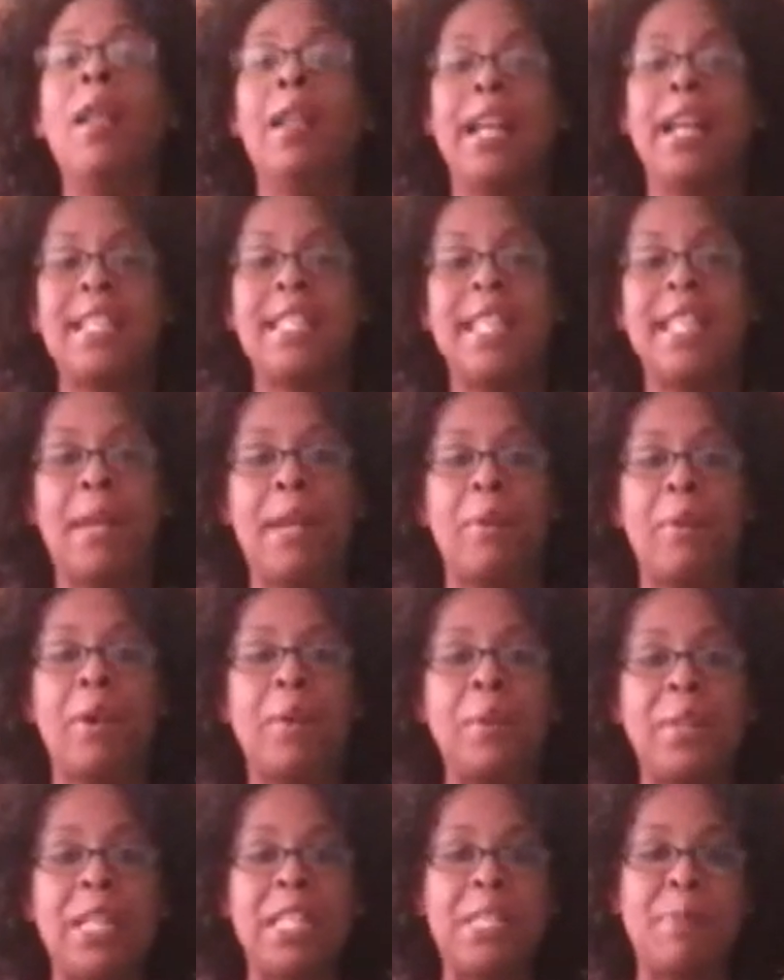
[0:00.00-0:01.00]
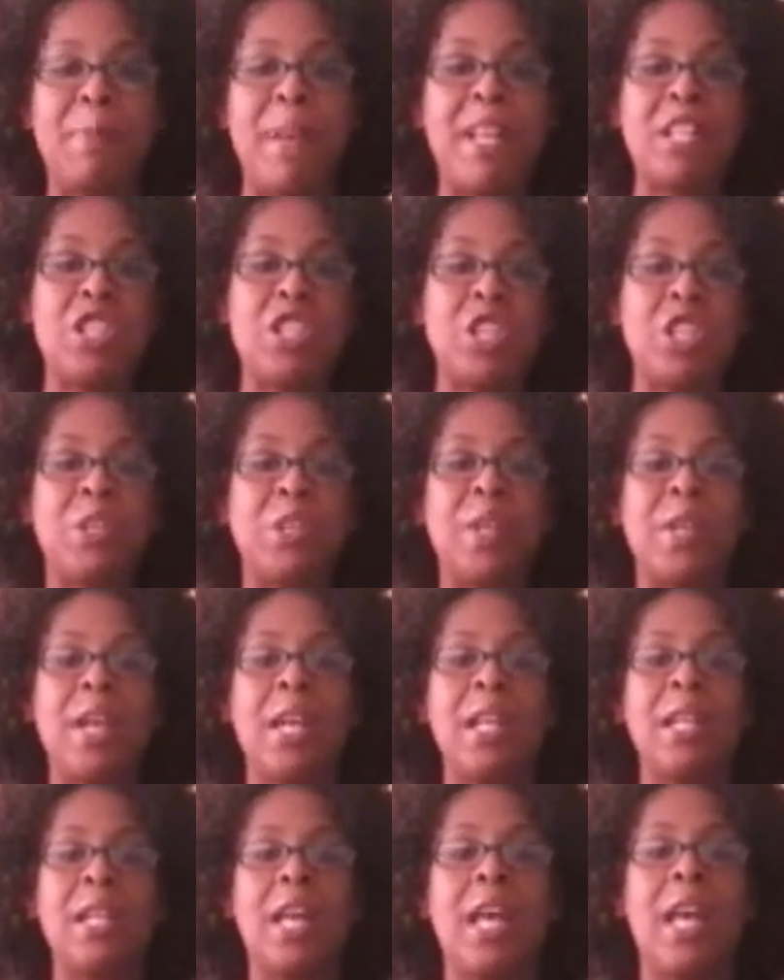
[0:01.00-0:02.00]
like I said, I work with the SPED
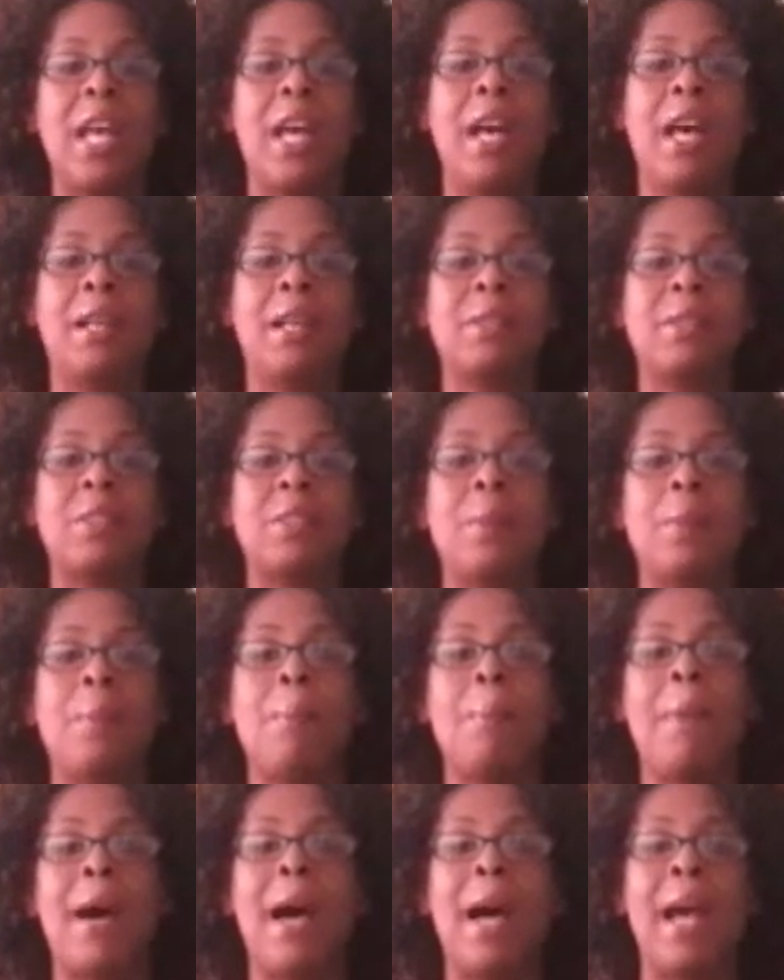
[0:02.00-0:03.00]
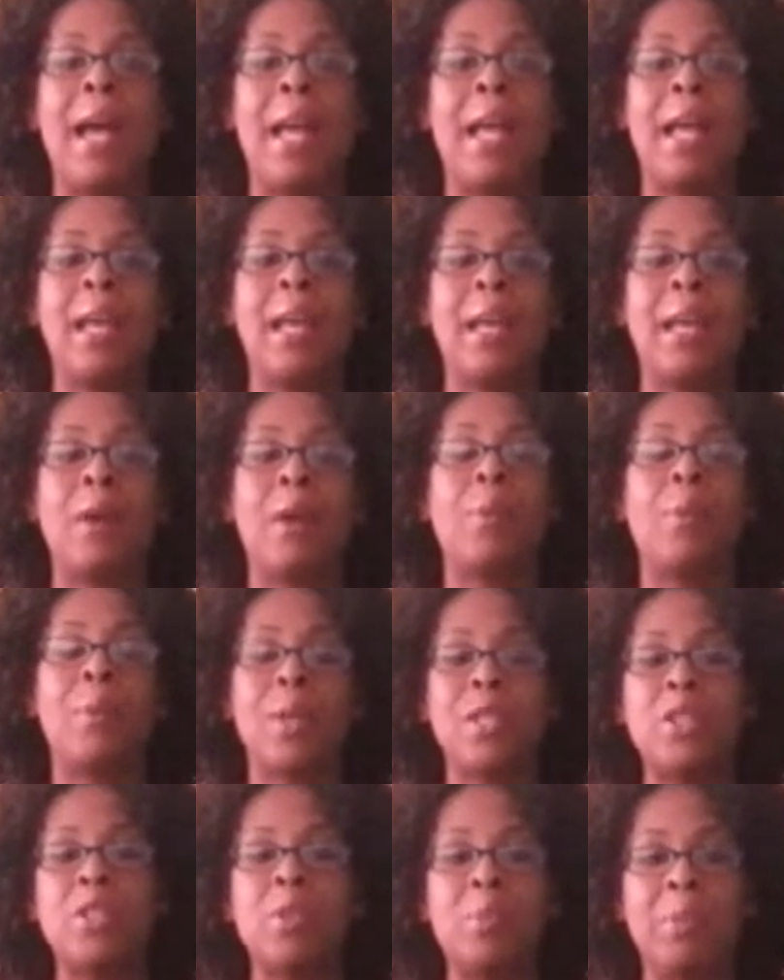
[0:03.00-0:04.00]
children, and my
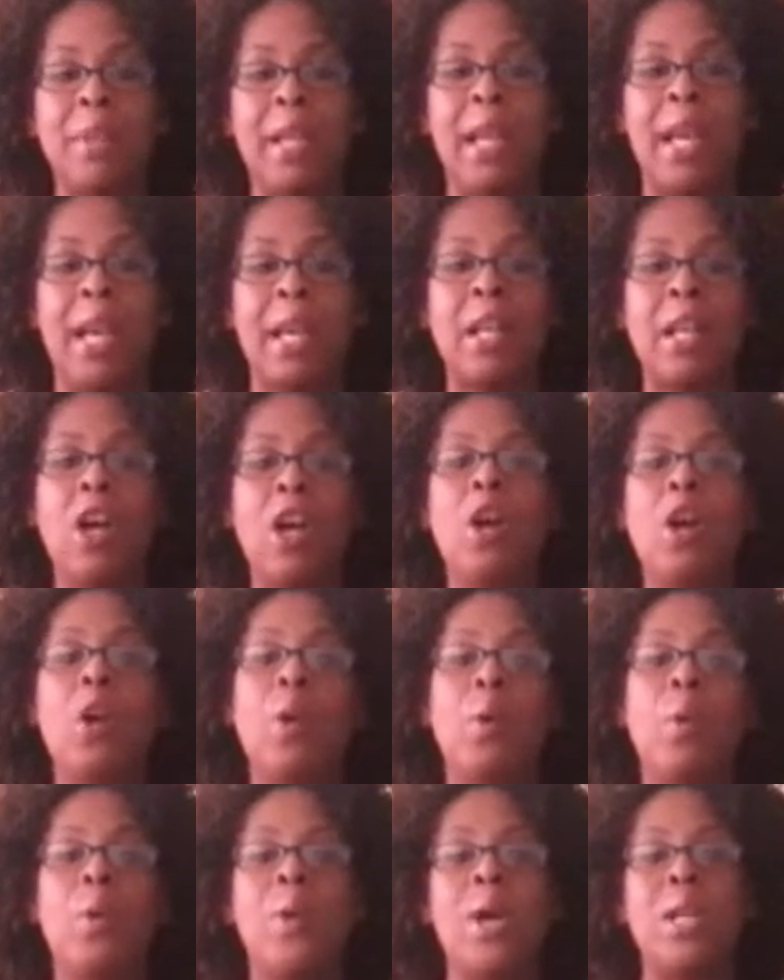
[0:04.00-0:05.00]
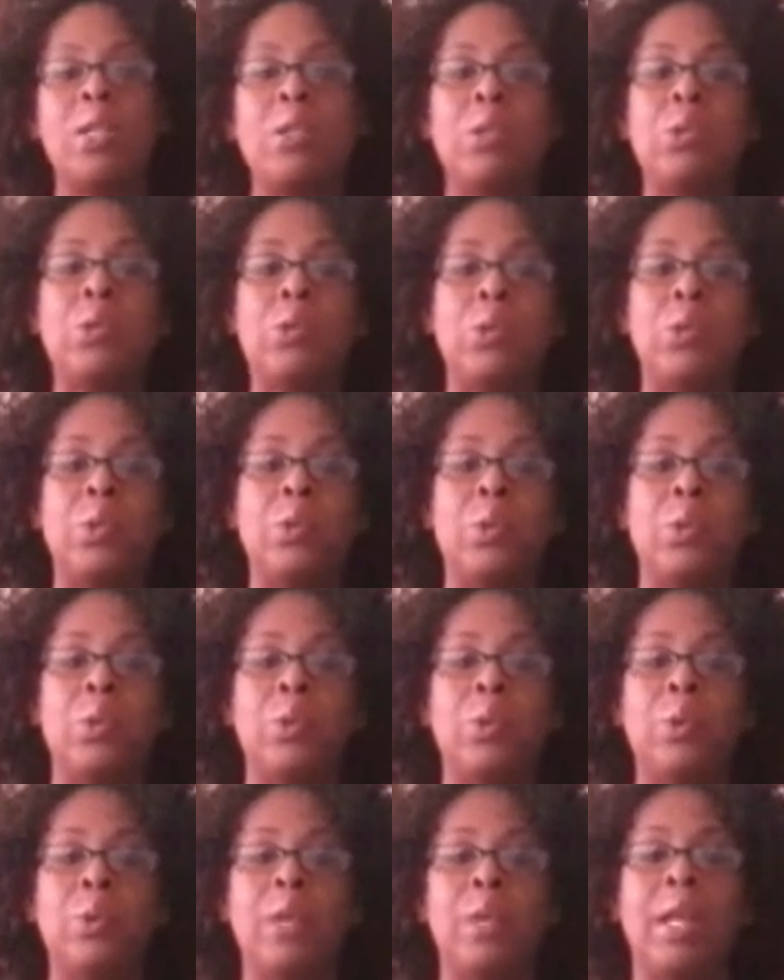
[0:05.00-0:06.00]
original plan was
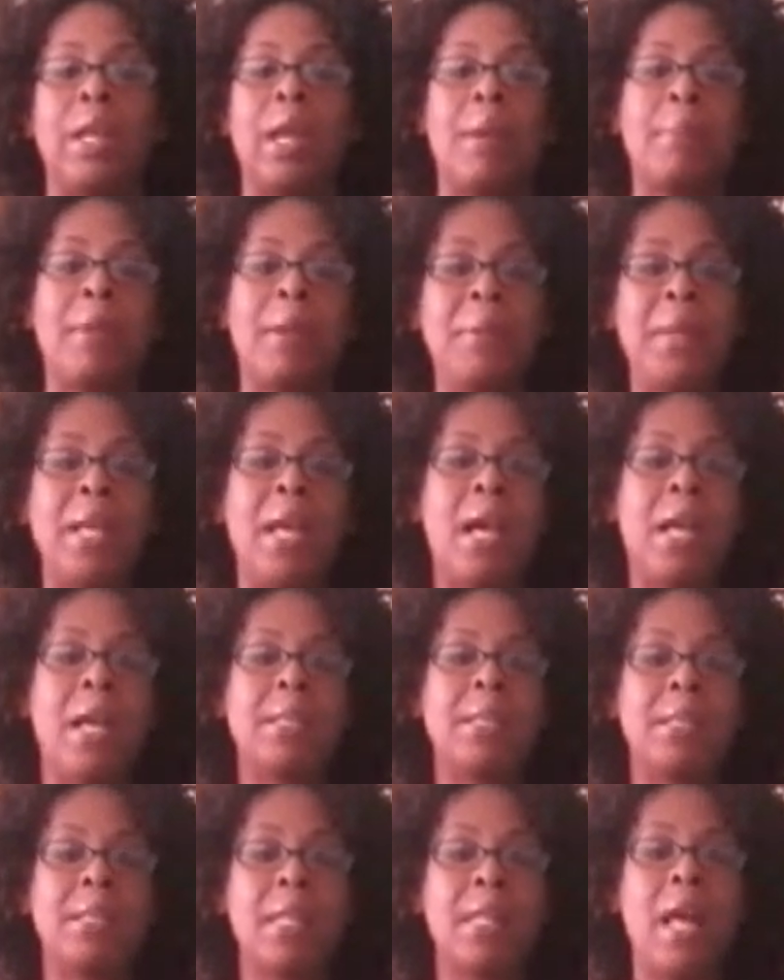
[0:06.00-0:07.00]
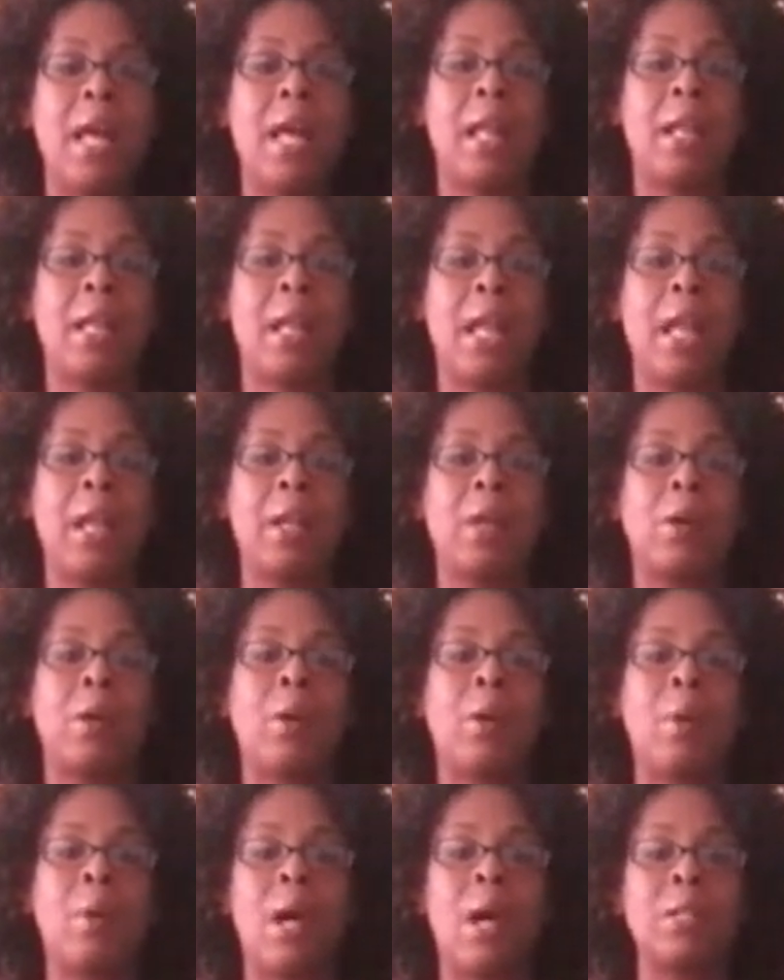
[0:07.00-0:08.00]
to get my BS and then
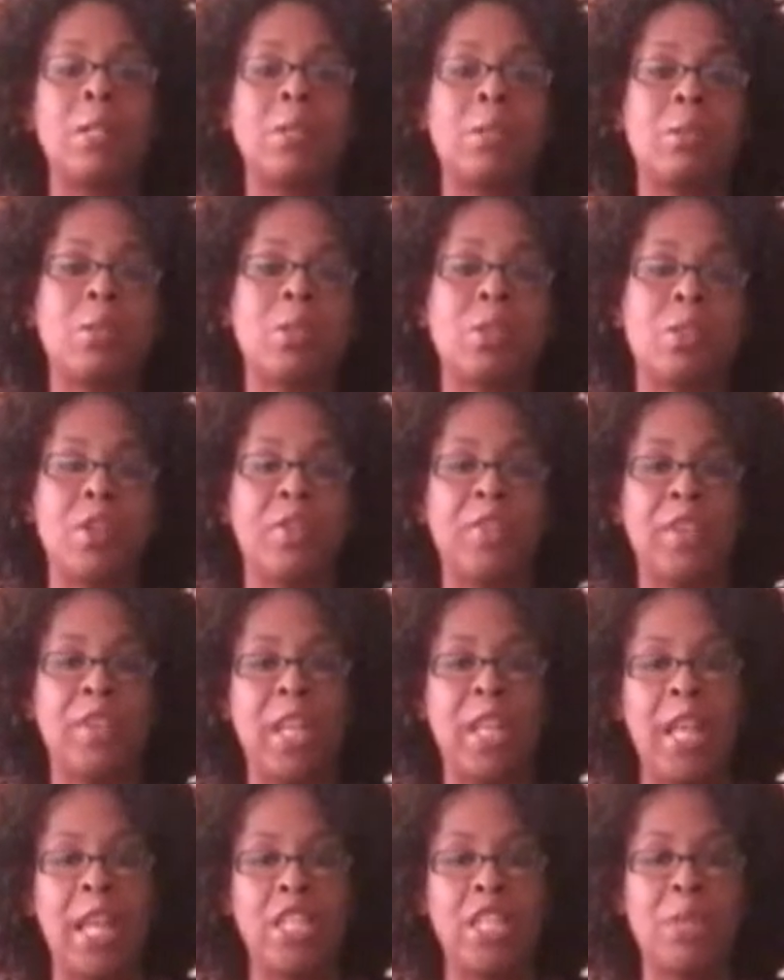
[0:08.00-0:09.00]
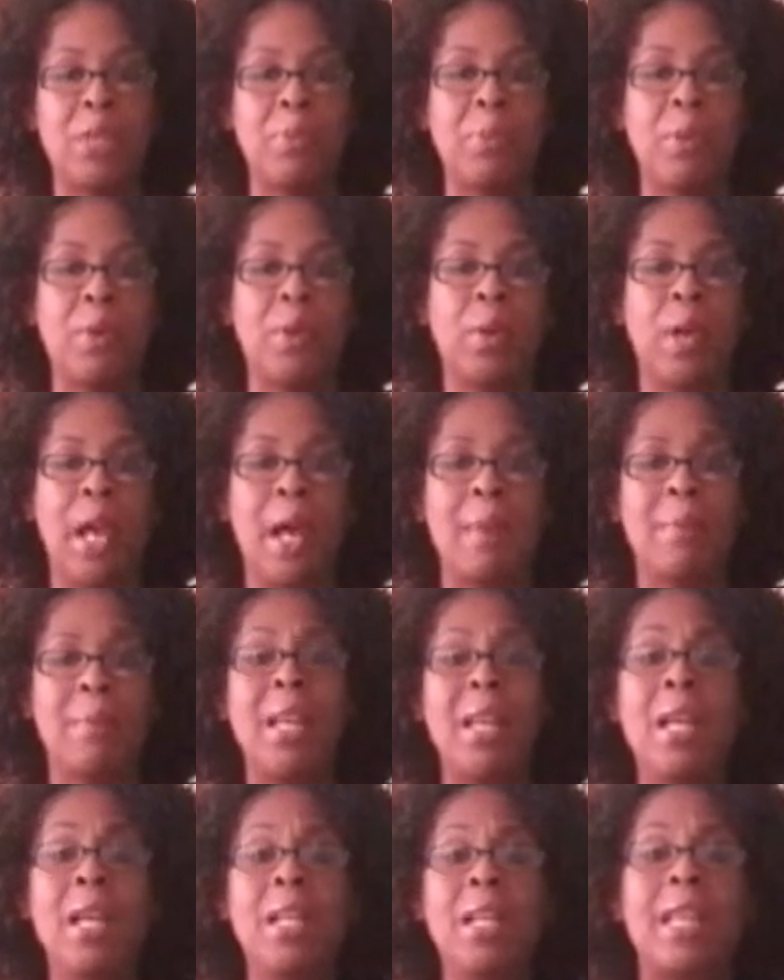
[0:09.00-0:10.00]
go on to a certification program
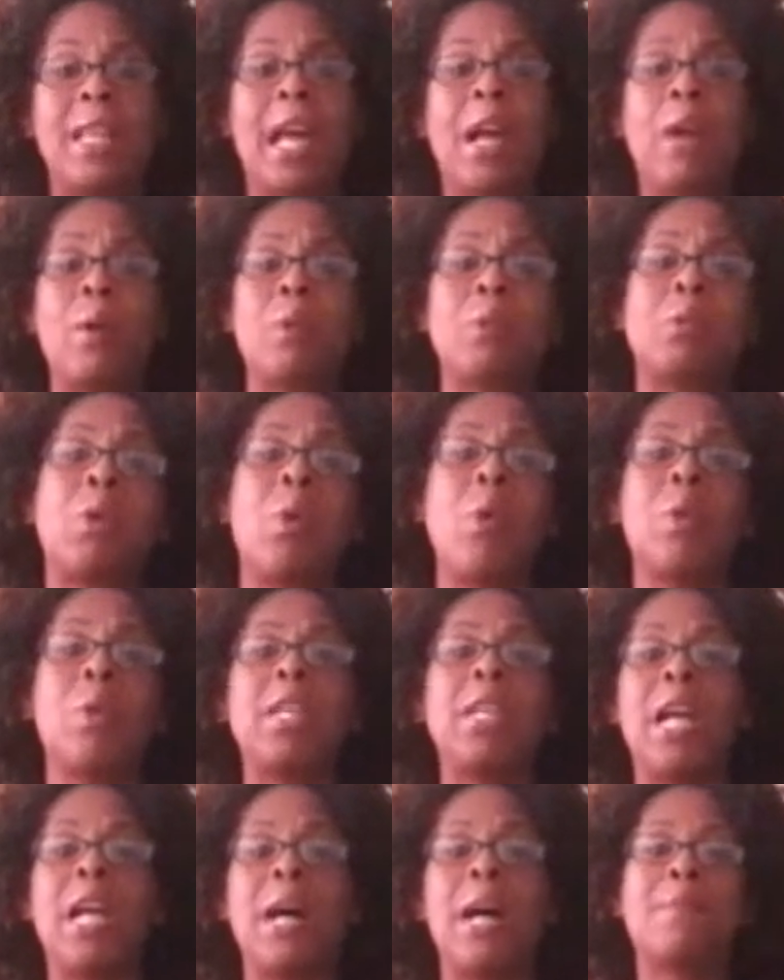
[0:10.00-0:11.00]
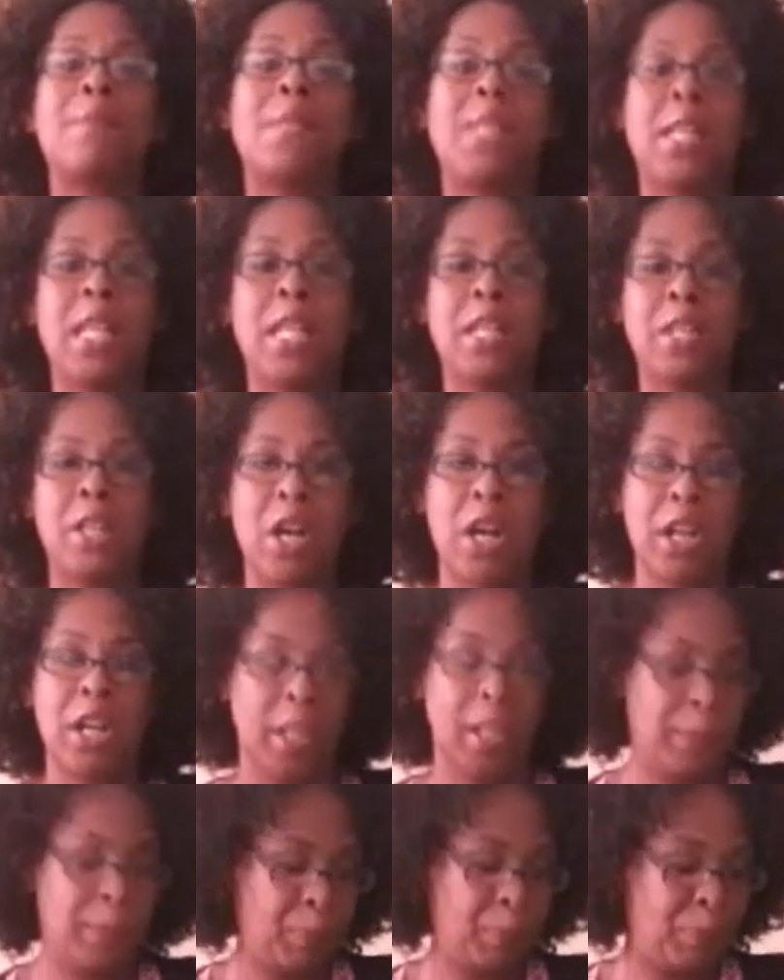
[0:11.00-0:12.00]
that goes only up to
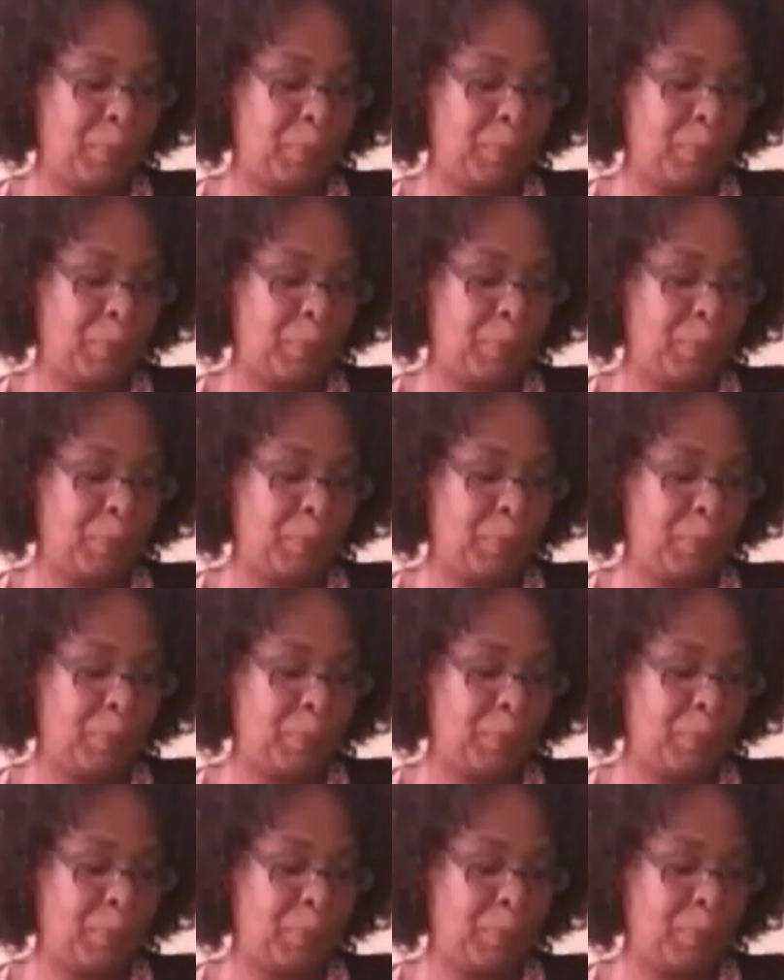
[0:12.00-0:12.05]
kindergarten.